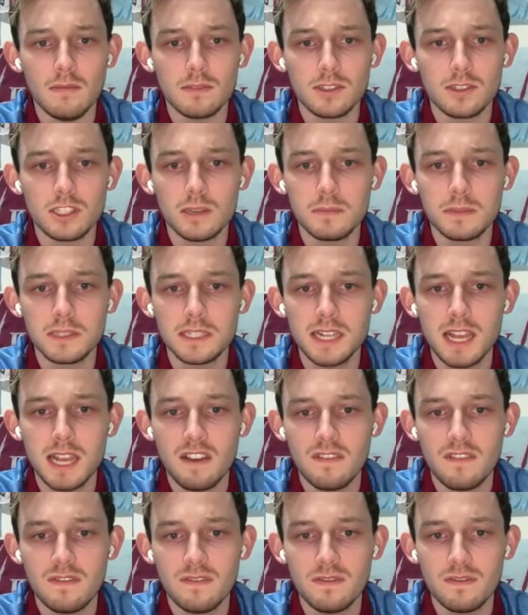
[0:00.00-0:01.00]
Some
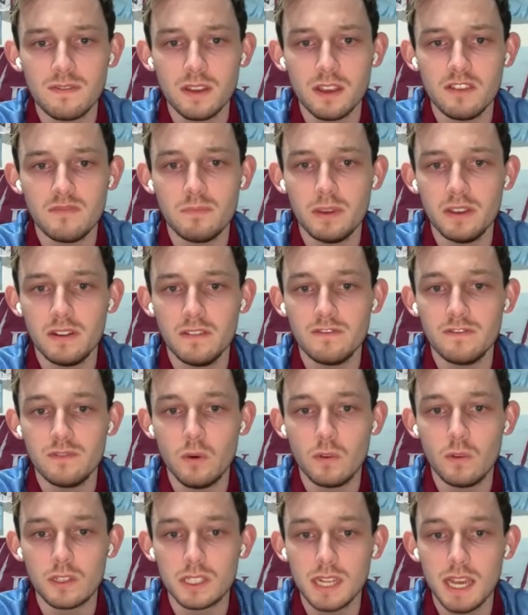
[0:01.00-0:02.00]
staff have been
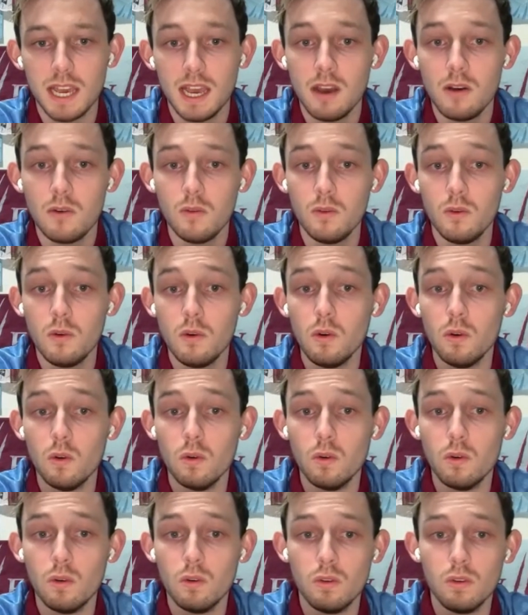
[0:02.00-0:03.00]
forced out
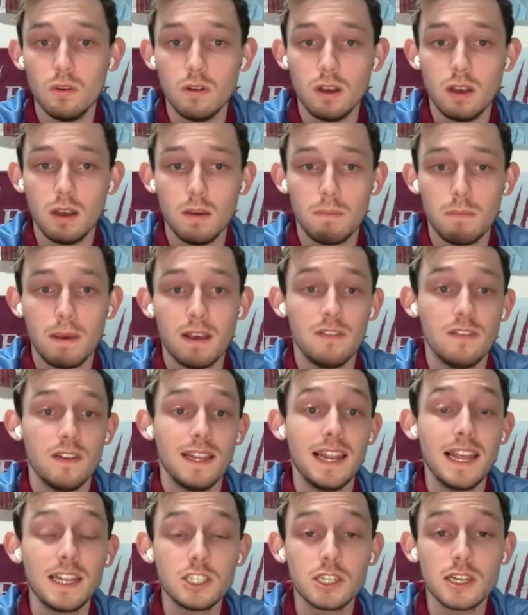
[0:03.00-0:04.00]
or have
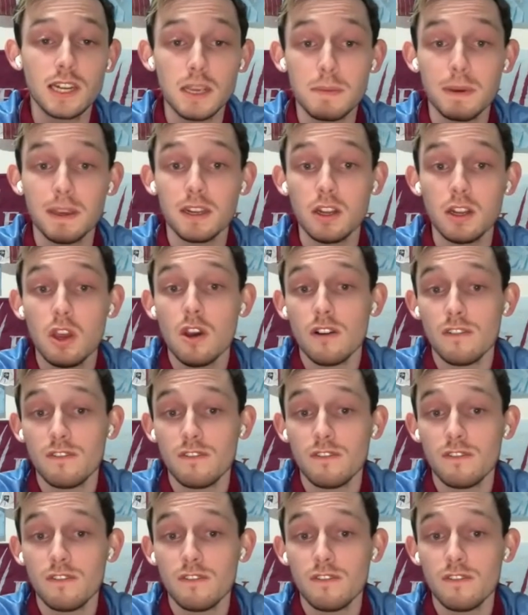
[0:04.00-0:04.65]
allegedly been